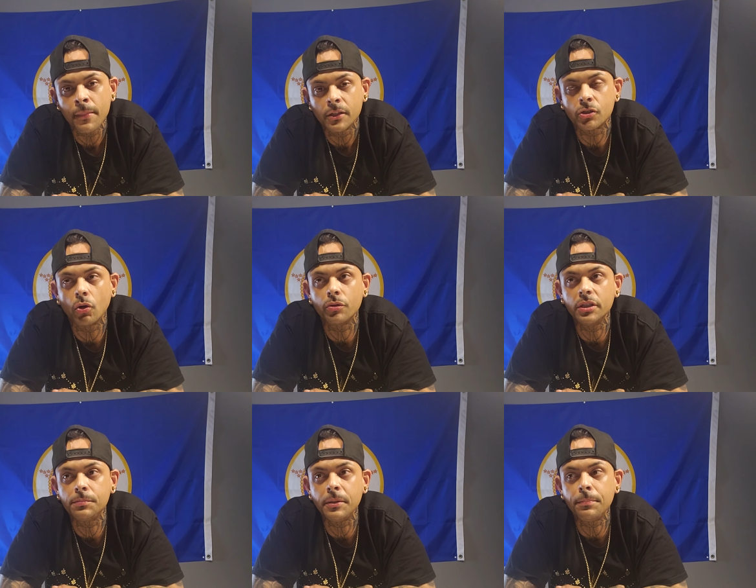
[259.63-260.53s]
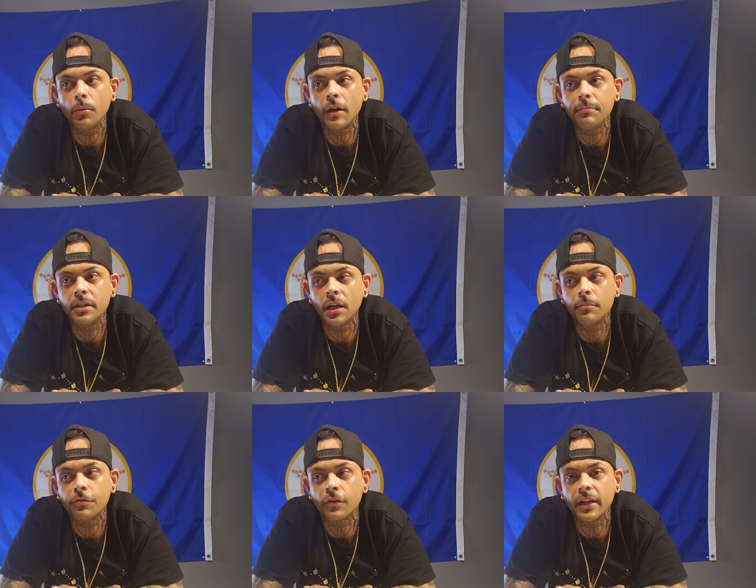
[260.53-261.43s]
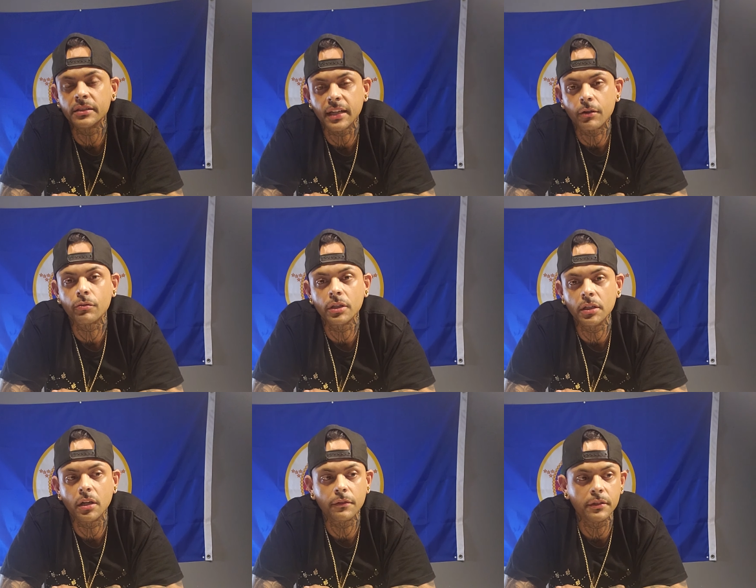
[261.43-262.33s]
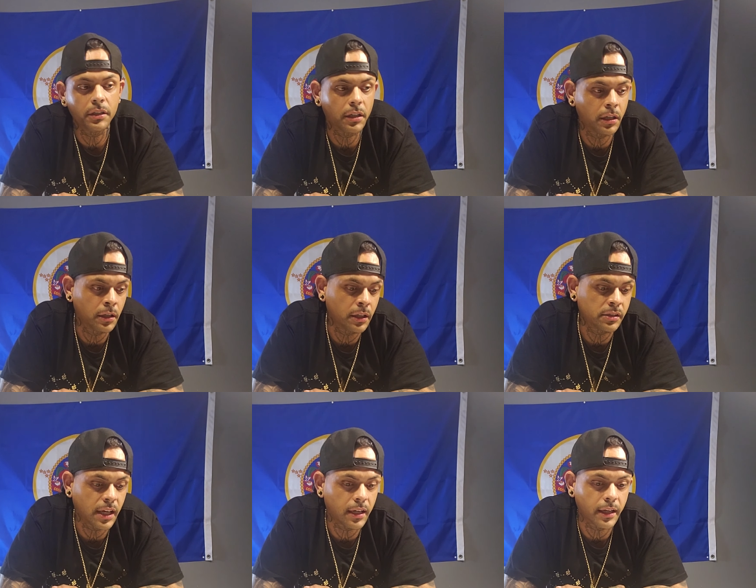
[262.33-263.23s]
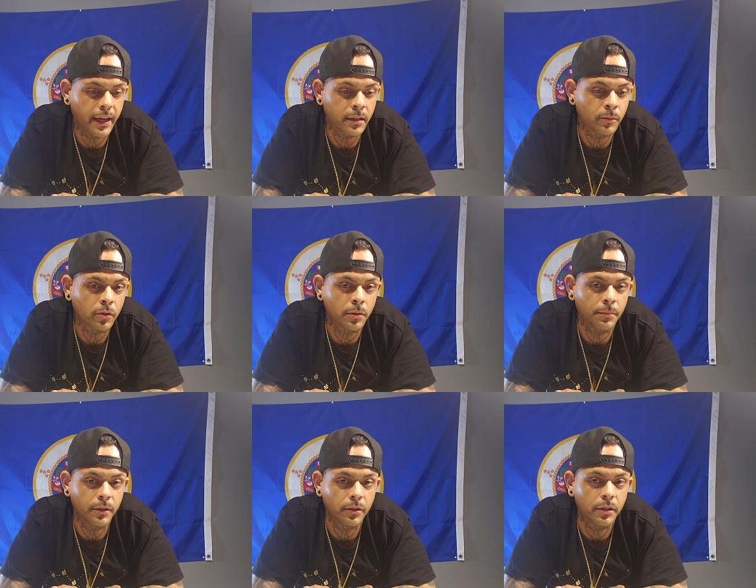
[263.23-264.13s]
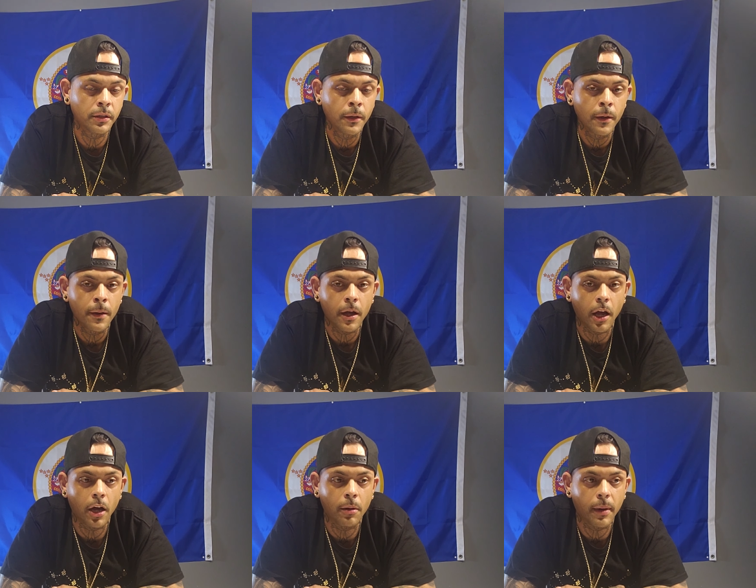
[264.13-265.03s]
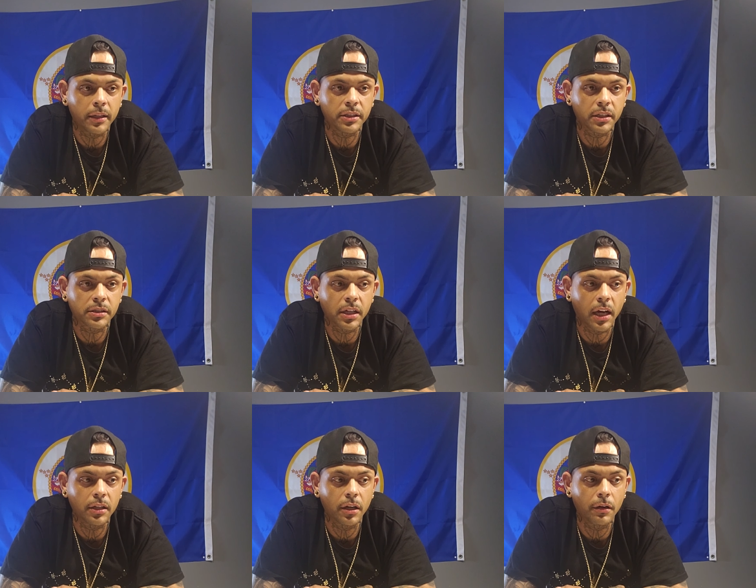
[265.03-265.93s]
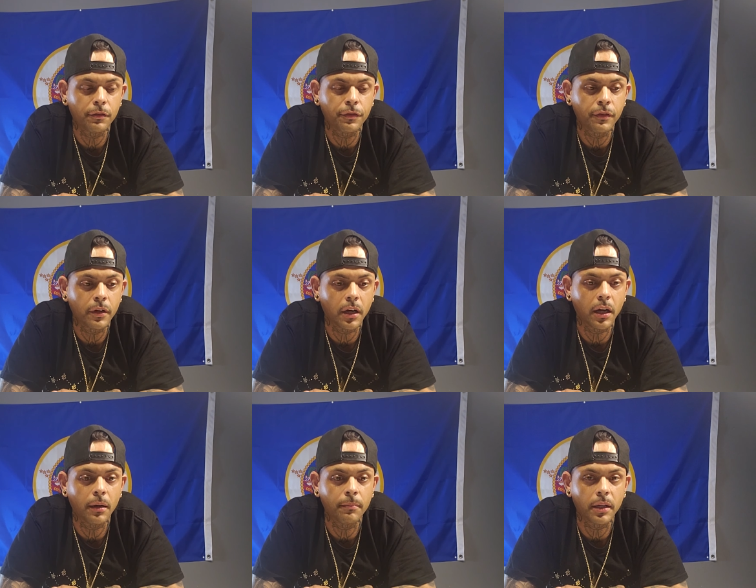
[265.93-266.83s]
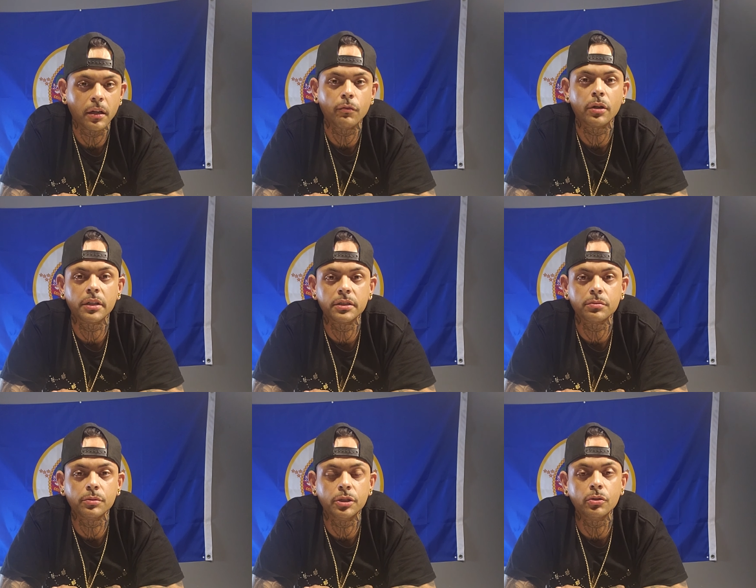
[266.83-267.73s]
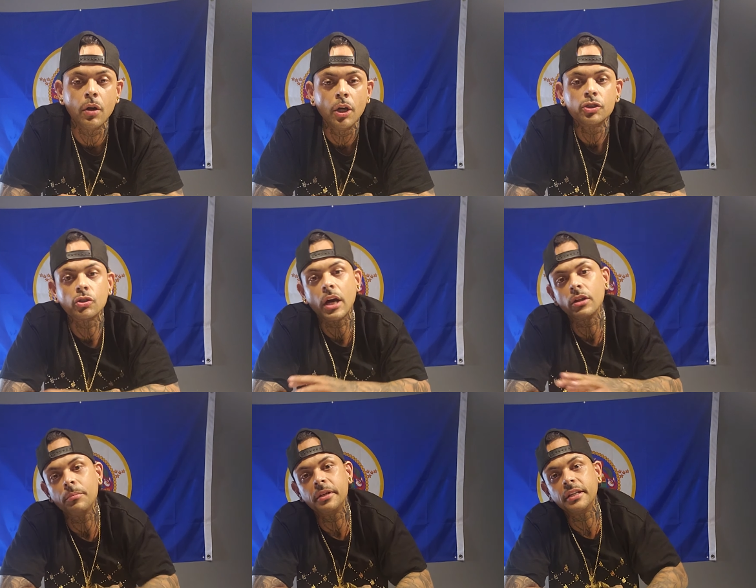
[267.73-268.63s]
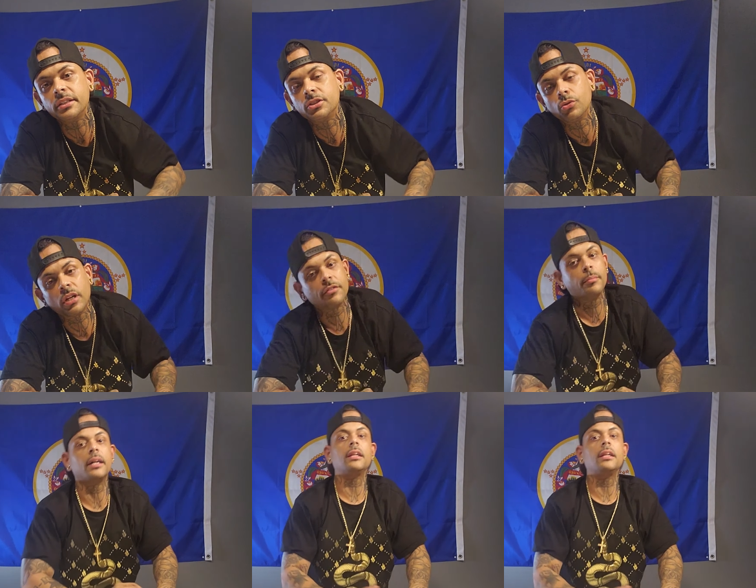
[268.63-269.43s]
So these people have become friends, and I really love the exotic animal community. I love what it is that we do. So now let me get into it, everybody.